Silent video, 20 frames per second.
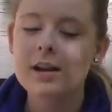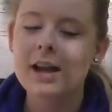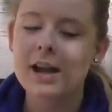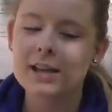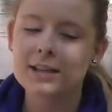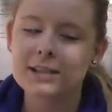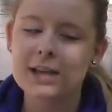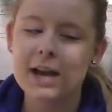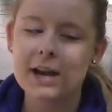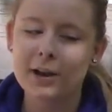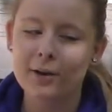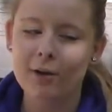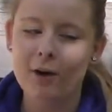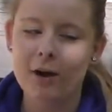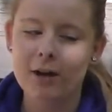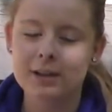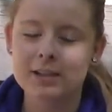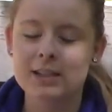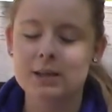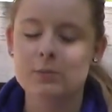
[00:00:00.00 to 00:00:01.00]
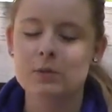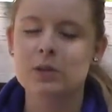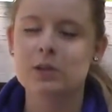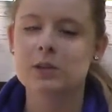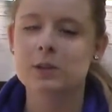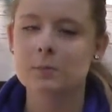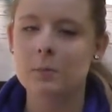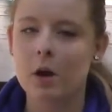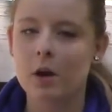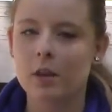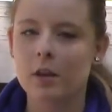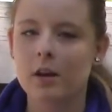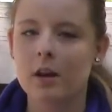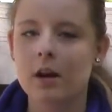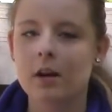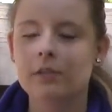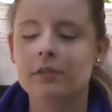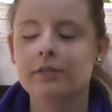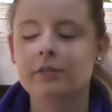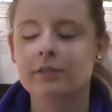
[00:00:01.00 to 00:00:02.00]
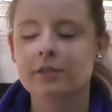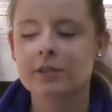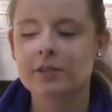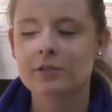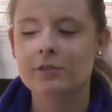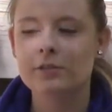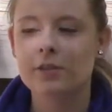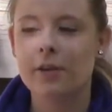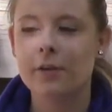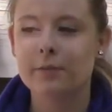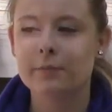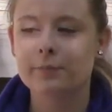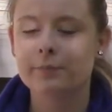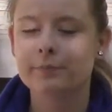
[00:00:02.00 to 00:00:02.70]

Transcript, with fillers: And Sliding Rock seems small enough, so.